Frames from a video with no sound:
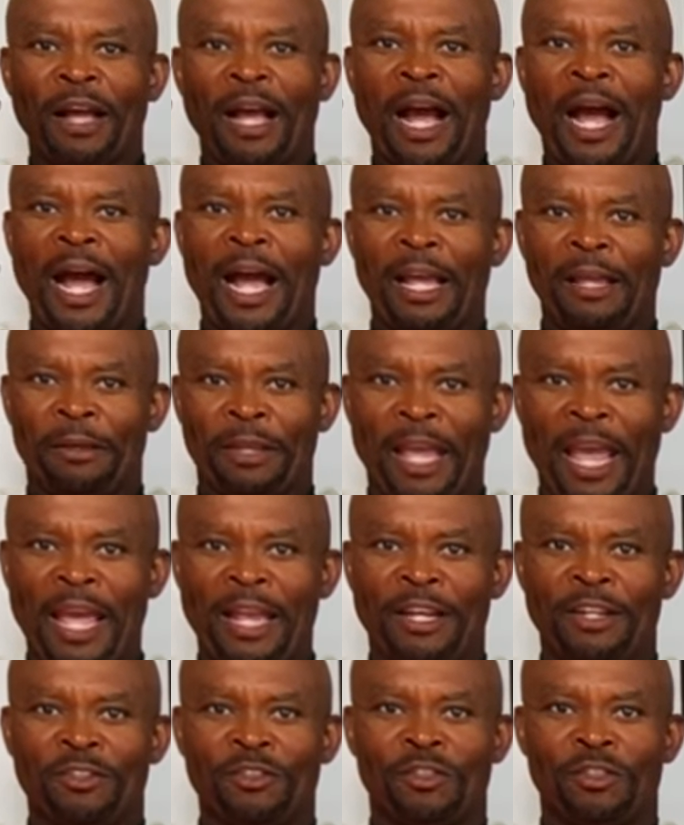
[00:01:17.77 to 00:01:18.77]
high
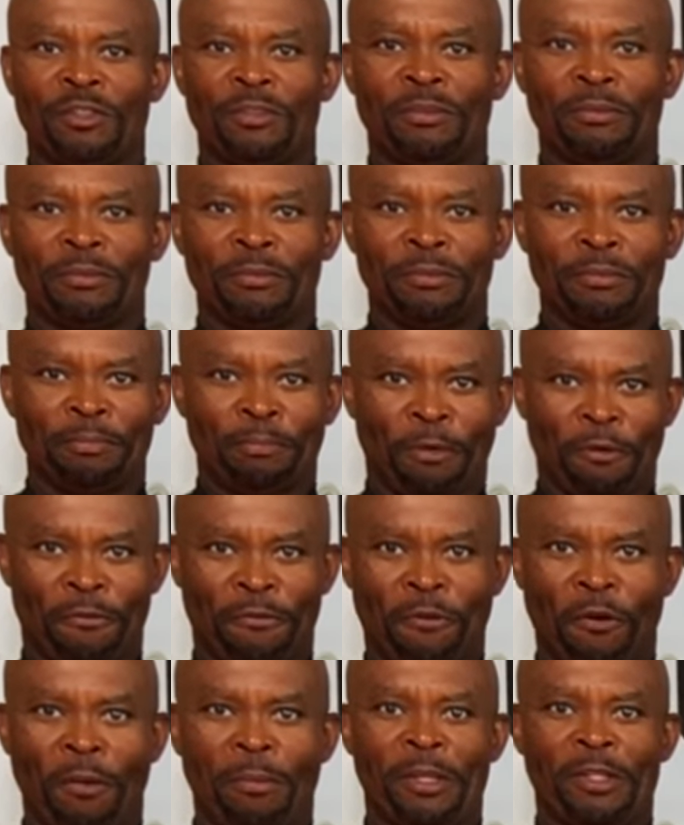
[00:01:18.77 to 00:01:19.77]
cadence
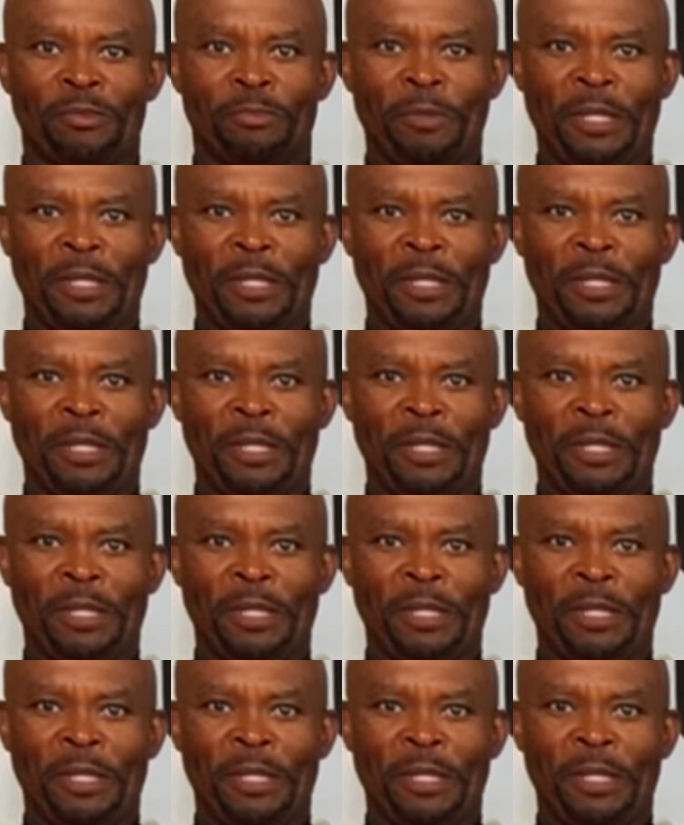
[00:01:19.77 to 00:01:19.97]
performance,